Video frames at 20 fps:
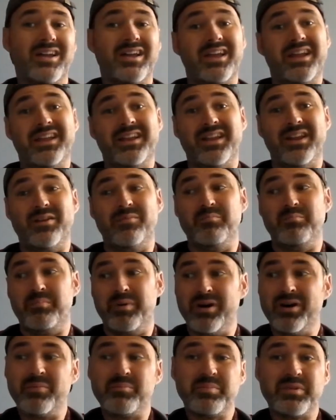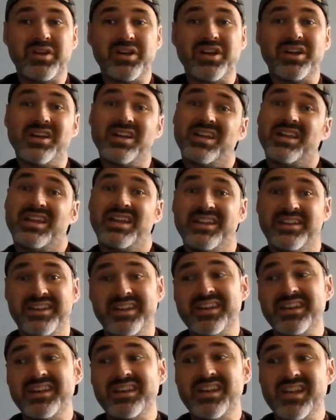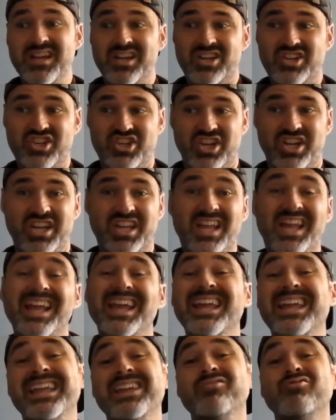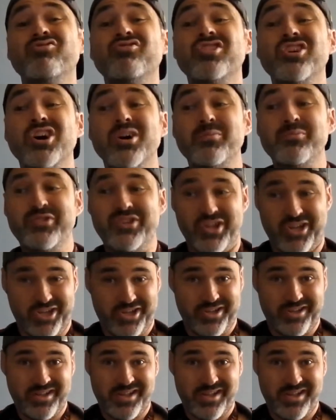he didn't bump you, he didn't nudge you, he rubbed you,